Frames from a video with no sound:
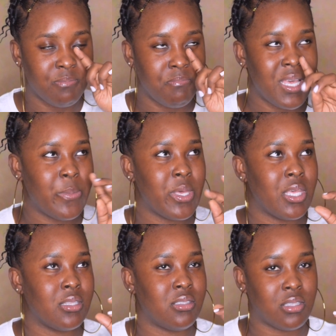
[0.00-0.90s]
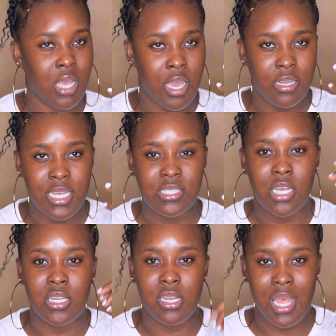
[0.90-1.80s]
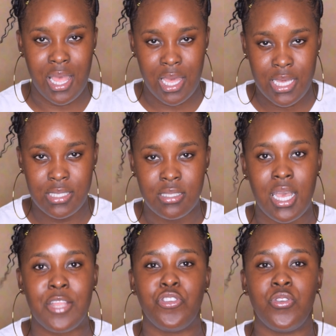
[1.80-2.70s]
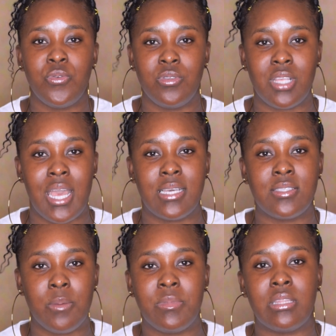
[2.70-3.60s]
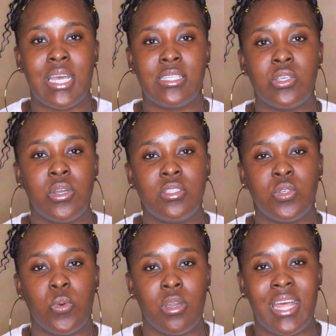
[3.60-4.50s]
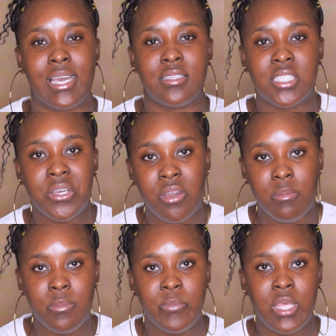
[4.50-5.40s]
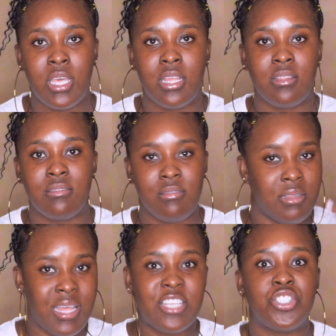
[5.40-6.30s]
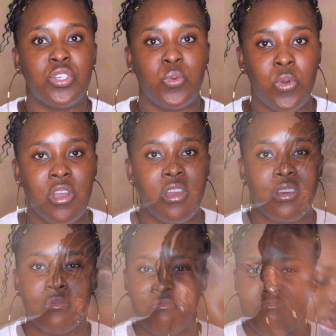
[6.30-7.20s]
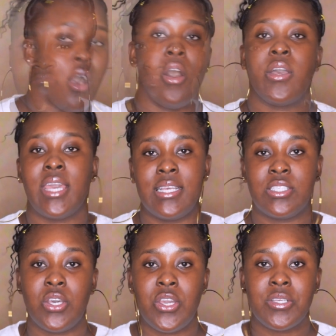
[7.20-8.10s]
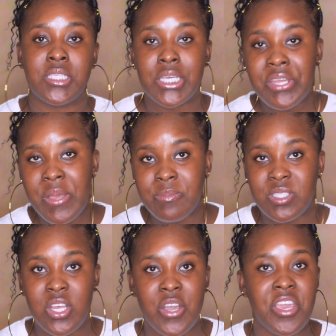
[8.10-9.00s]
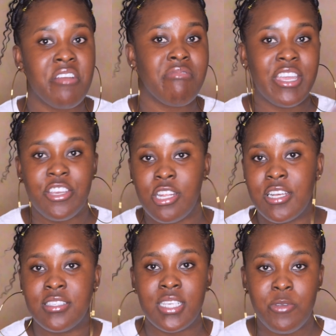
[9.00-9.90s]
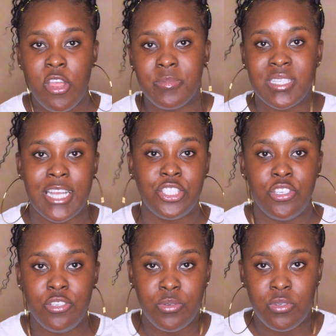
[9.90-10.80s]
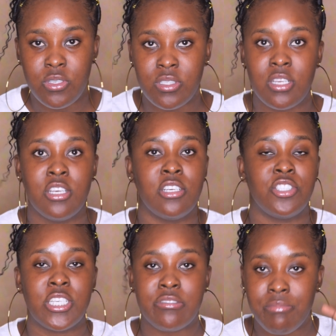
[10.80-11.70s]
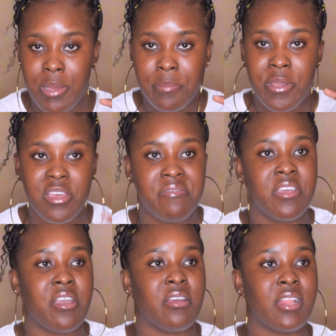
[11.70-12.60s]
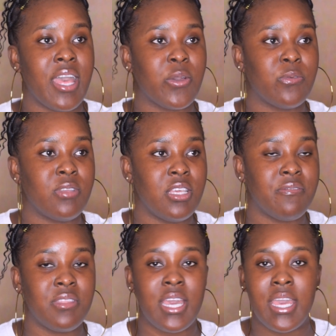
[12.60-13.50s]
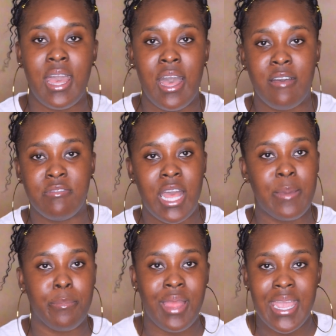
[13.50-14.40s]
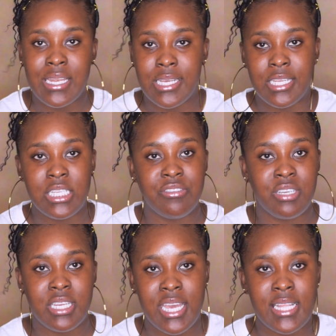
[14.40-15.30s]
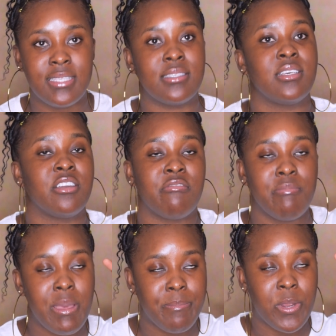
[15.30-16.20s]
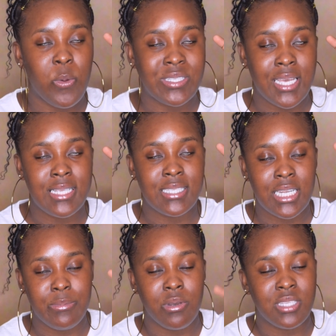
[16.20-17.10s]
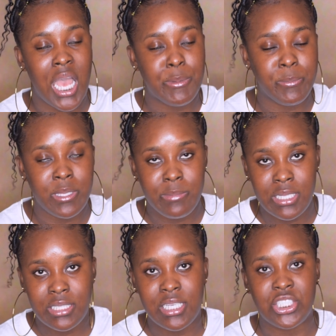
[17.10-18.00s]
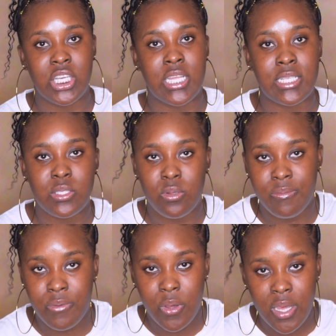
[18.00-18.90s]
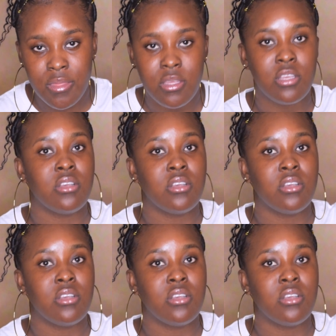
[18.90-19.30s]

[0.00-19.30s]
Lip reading: maybe darkness under the eyes, and you use like something that's going to work, like a serum, that should work. Okay, so your serums now, your regular serums that you use, just remember, if they're like if they have like brightening ingredients, remember what I said about hyperpigmentation and so forth.